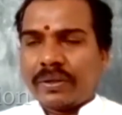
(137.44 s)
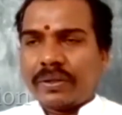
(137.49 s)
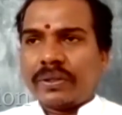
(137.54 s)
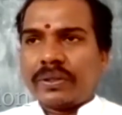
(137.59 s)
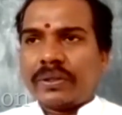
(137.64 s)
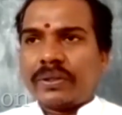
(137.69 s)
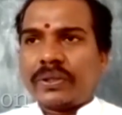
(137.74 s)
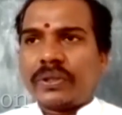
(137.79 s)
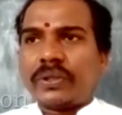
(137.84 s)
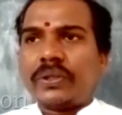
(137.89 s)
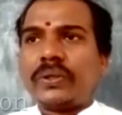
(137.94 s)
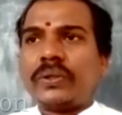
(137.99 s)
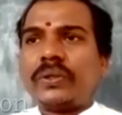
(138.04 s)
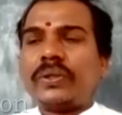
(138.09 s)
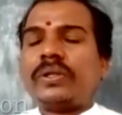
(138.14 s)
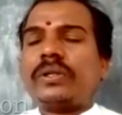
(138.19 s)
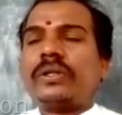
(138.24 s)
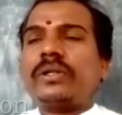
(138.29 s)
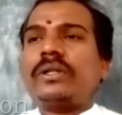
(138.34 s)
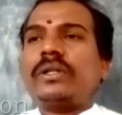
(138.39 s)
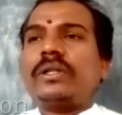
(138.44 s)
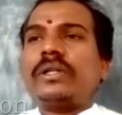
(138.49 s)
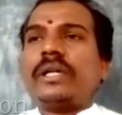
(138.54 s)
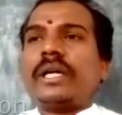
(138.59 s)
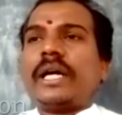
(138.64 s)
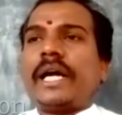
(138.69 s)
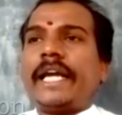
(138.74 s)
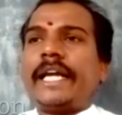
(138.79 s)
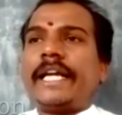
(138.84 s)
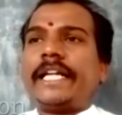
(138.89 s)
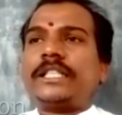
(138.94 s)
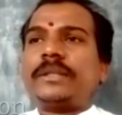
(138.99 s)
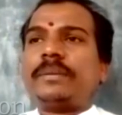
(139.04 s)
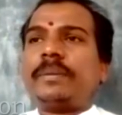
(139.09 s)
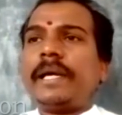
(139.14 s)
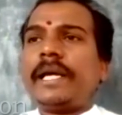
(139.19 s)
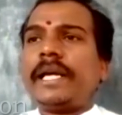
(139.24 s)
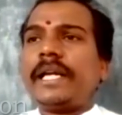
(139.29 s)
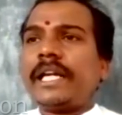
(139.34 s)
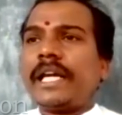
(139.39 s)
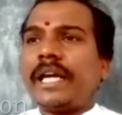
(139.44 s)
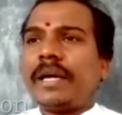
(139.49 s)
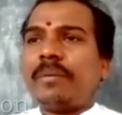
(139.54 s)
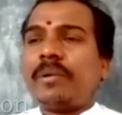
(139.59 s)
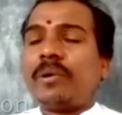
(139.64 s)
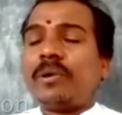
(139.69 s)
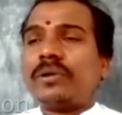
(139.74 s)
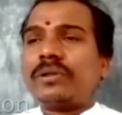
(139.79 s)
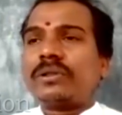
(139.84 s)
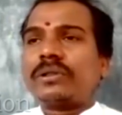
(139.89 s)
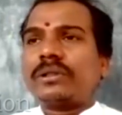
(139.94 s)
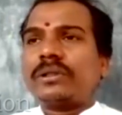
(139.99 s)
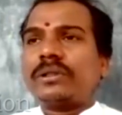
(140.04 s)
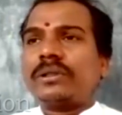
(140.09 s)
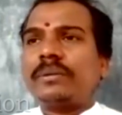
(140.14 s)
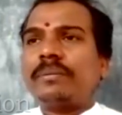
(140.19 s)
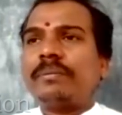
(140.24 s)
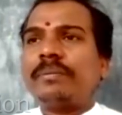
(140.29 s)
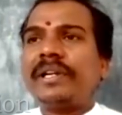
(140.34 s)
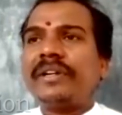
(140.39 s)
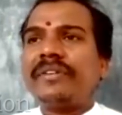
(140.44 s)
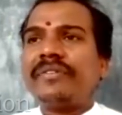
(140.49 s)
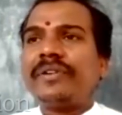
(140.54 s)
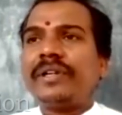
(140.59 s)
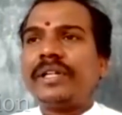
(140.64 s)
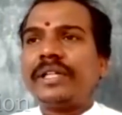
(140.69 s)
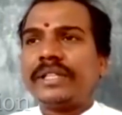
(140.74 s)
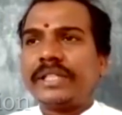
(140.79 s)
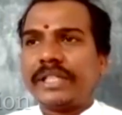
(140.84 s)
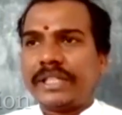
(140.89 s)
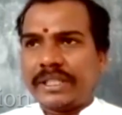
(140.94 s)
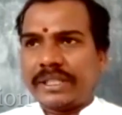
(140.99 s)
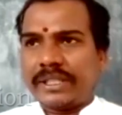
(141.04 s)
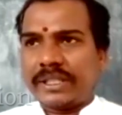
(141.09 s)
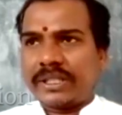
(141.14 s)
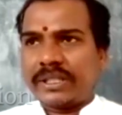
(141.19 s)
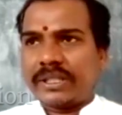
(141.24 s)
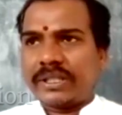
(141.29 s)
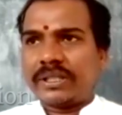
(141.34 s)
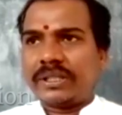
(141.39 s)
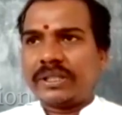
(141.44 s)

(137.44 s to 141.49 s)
So I explain about briefly these